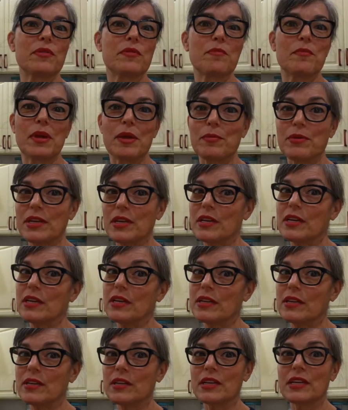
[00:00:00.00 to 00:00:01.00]

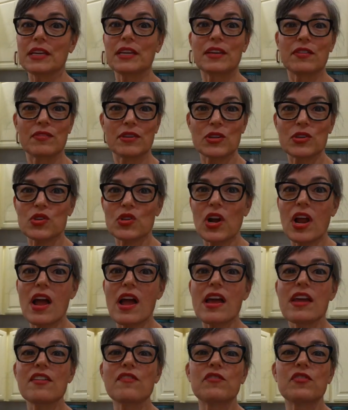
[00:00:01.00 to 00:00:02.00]
maybe give it a
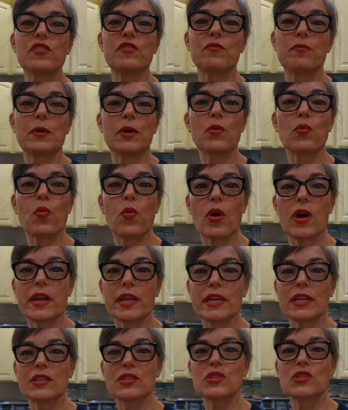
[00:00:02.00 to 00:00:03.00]
try if you've been
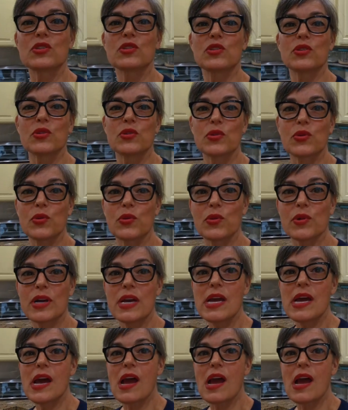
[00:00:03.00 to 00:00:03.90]
wanting to,